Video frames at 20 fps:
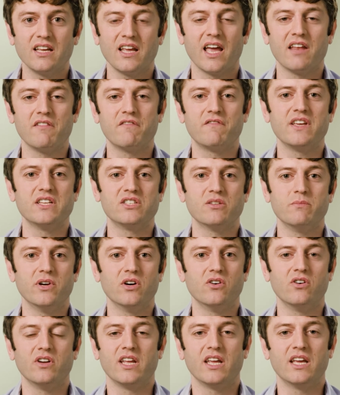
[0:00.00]
and
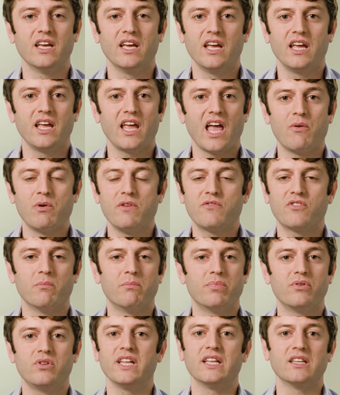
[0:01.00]
feasibility and we've
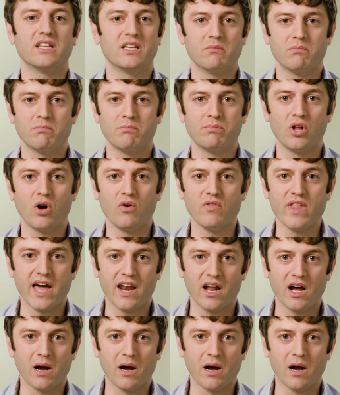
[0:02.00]
completely blown that